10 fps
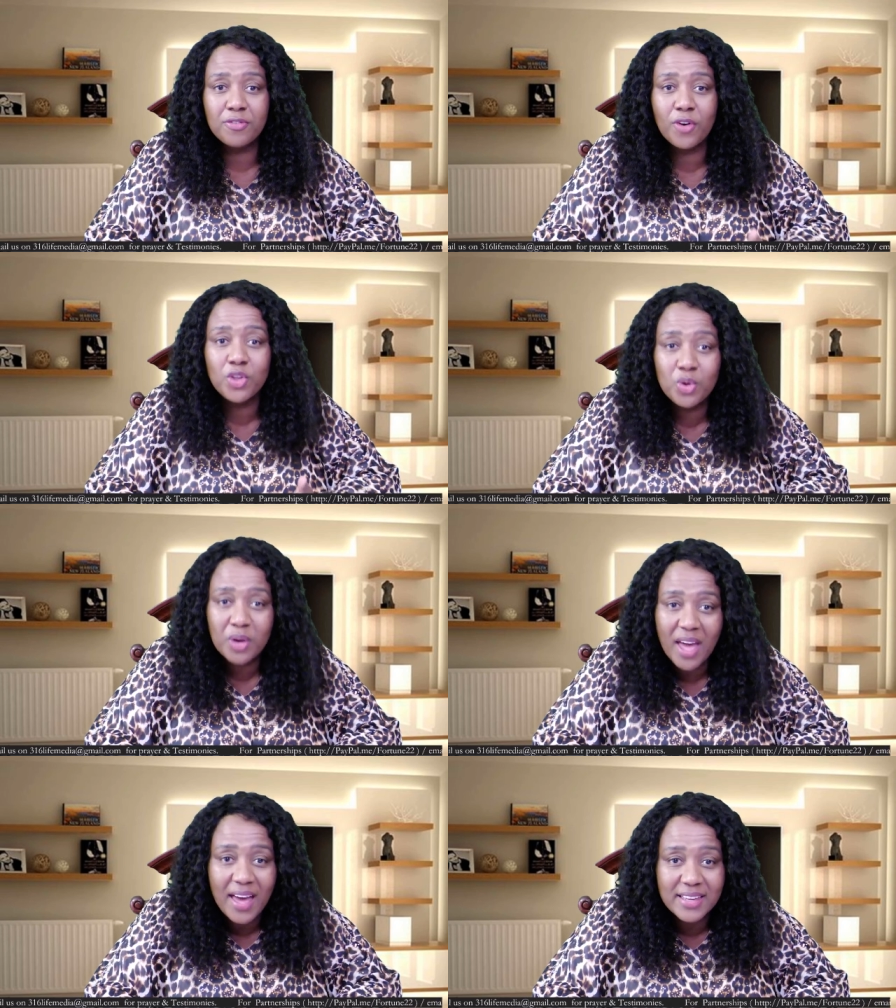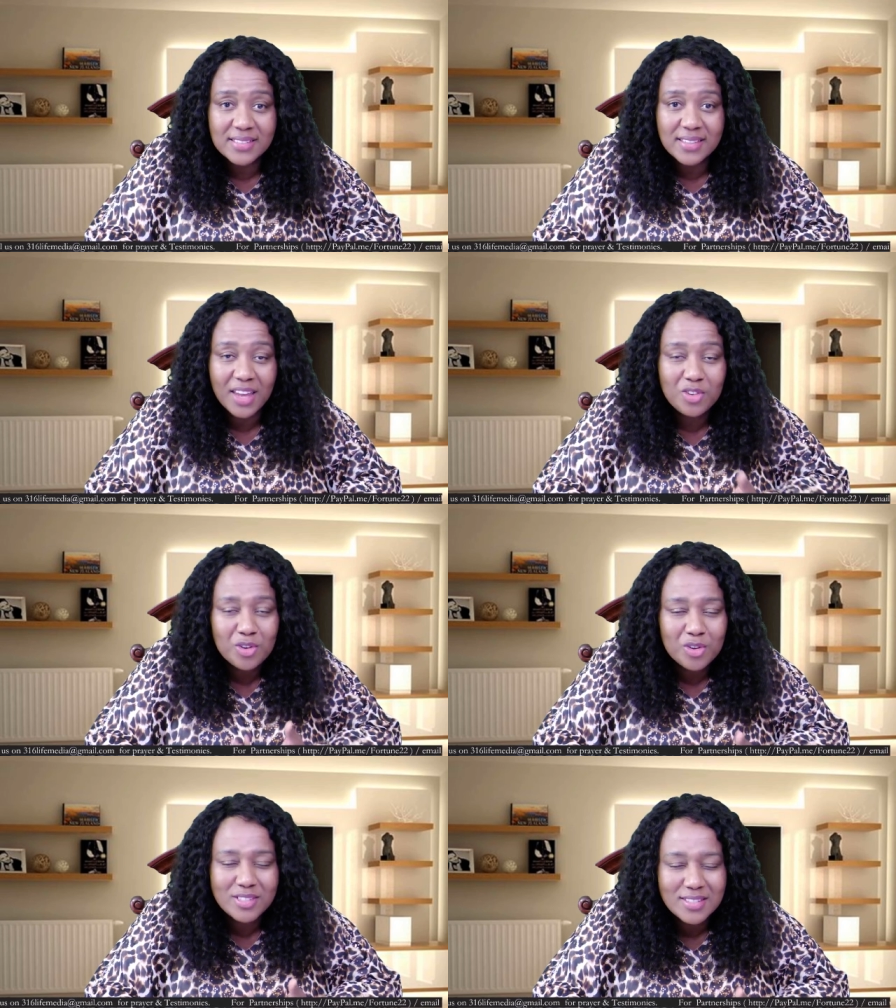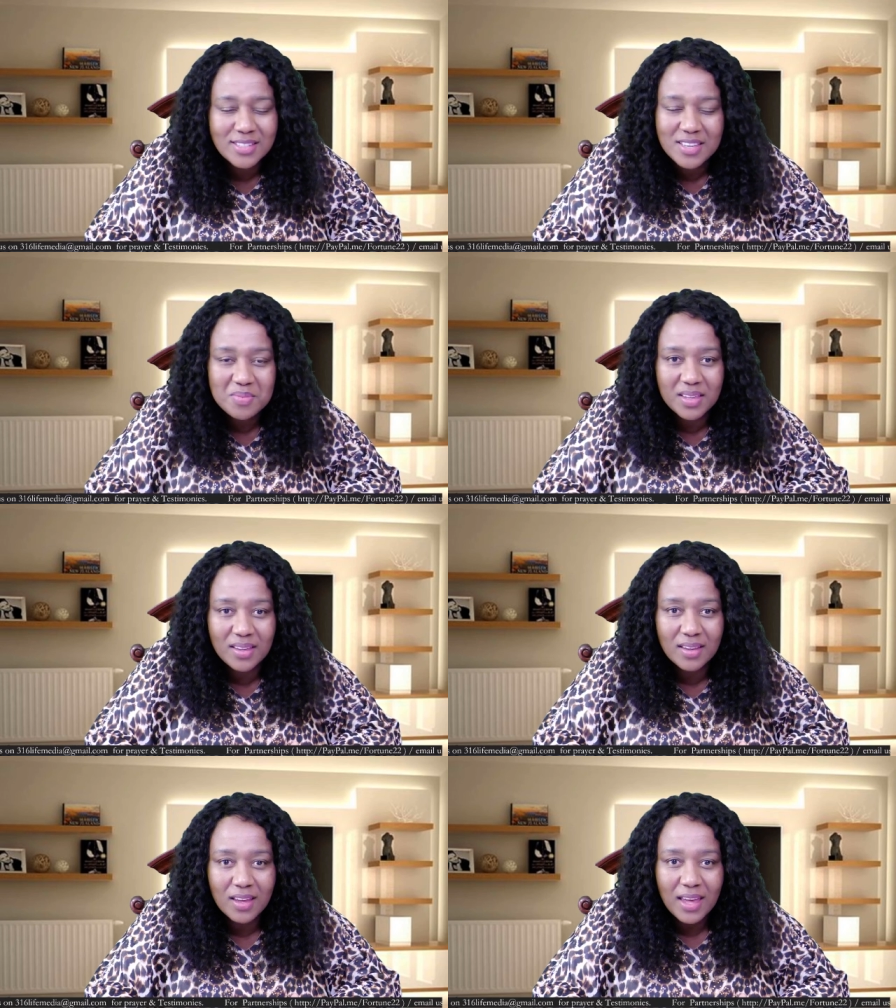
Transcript: for you guys and you don't see me.